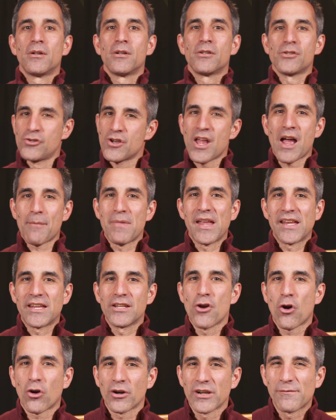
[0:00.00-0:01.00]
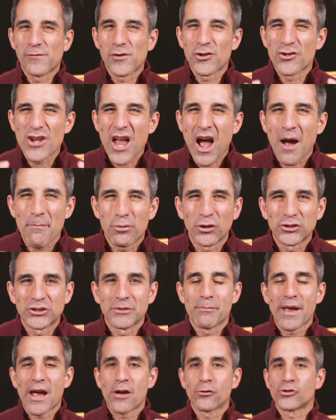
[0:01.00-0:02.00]
You're not making art if you're not pushing
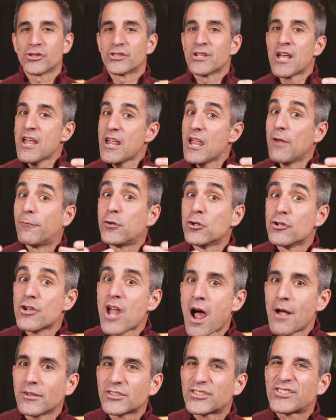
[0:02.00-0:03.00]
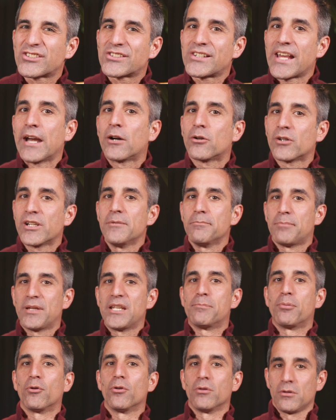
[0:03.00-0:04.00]
boundaries. If you're not scaring
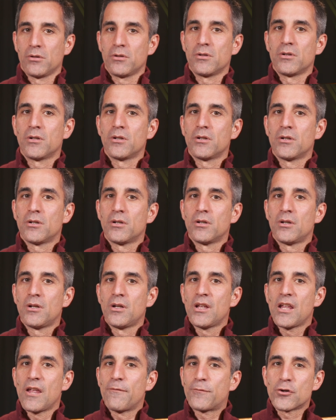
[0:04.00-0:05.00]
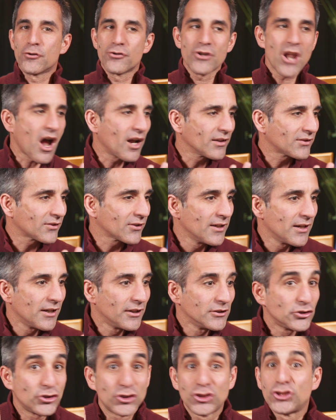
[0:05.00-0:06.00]
people. If you're not
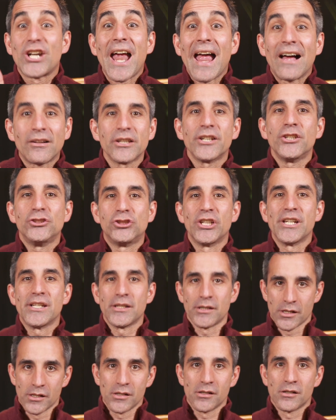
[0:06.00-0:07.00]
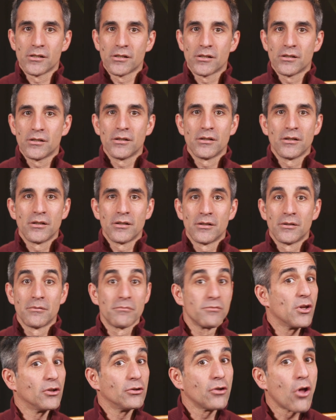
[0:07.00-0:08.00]
challenging
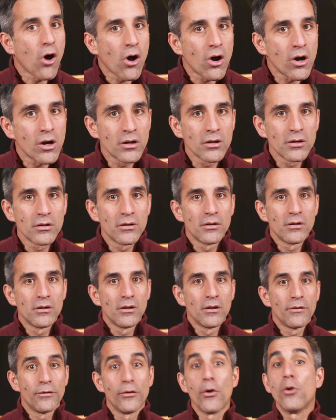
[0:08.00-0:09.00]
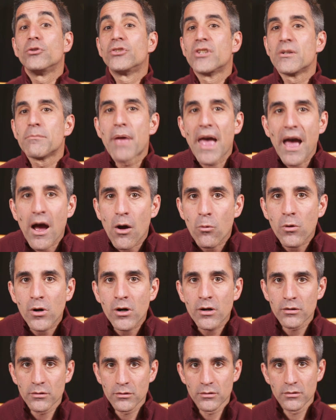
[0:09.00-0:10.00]
the law, those in
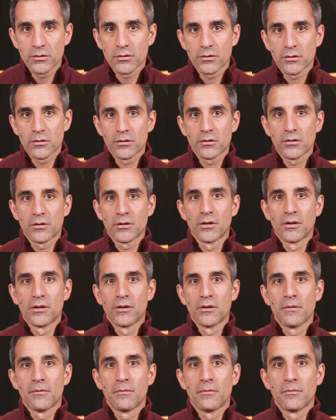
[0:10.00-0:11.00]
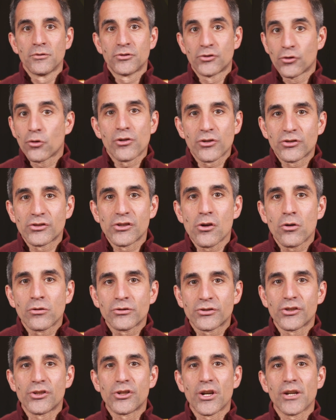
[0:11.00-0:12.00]
power, Sonosion
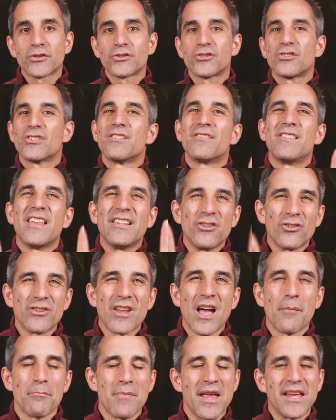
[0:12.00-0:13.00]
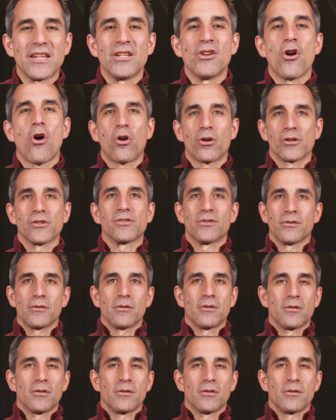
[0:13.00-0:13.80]
suggests, then you're not making art.